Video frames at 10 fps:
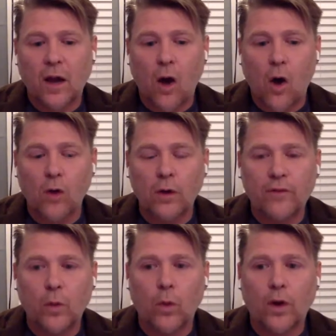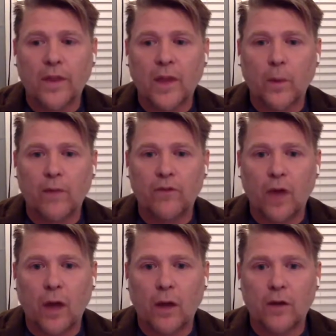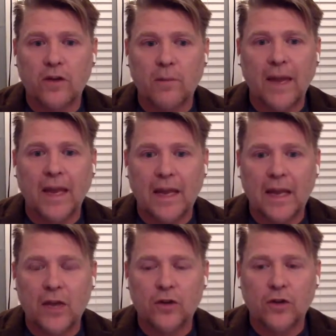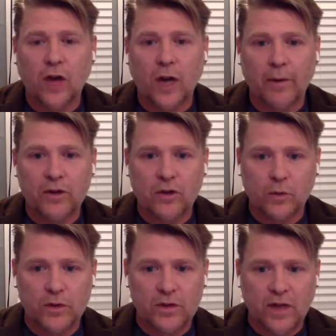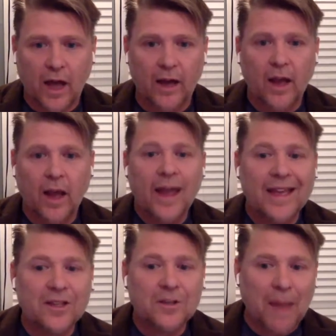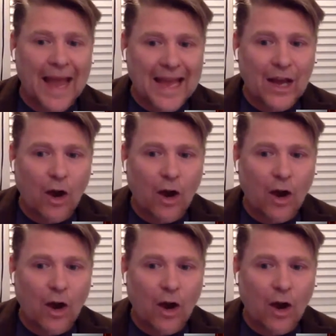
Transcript: All of the work that we've done to make it easier to talk about suicide is paying